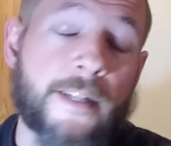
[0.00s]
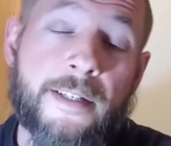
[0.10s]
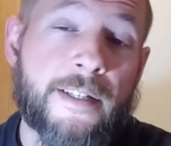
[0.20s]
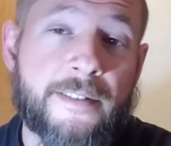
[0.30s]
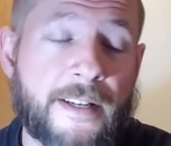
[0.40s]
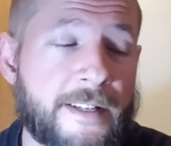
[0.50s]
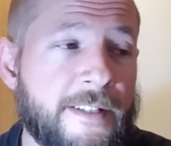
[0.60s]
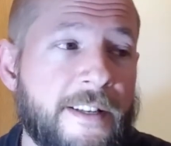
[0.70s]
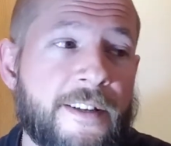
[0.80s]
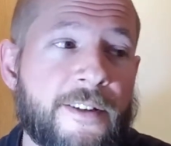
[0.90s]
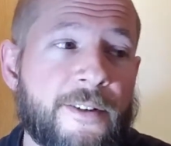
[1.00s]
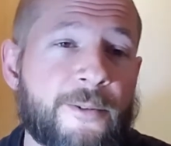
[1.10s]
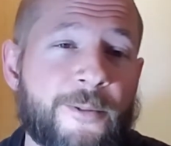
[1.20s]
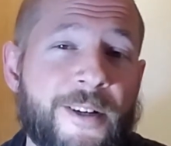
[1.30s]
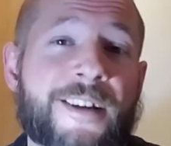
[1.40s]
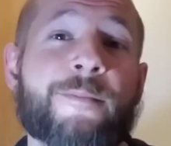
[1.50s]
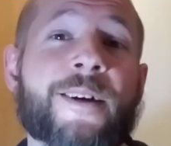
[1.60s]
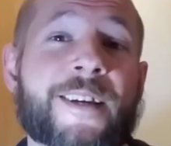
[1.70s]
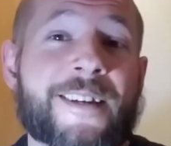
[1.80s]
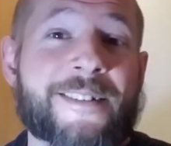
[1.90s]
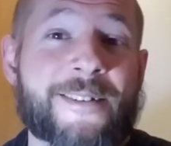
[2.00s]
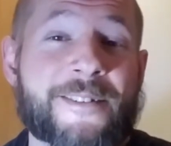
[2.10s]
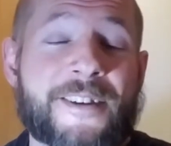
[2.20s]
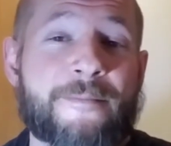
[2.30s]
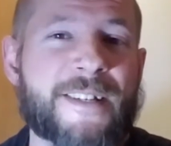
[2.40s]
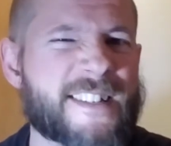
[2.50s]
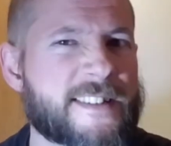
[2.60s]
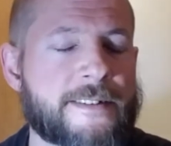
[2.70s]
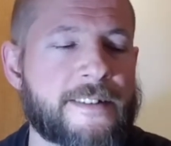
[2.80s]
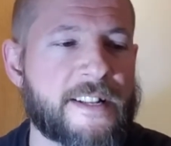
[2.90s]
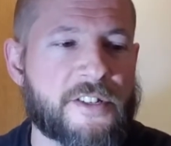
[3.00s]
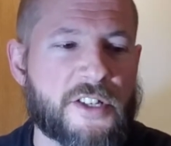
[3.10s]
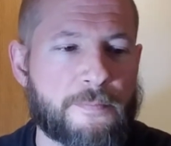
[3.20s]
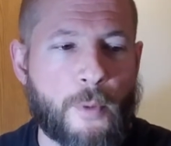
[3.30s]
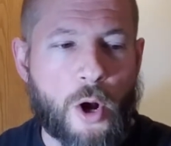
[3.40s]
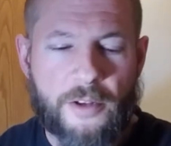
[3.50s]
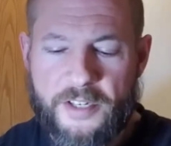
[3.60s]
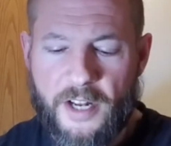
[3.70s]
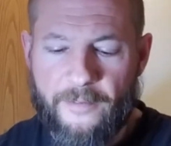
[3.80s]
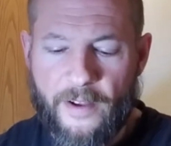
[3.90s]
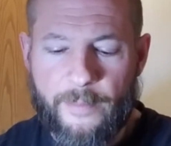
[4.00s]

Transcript: I get that. Well, I got my hands on some. It's small stuff.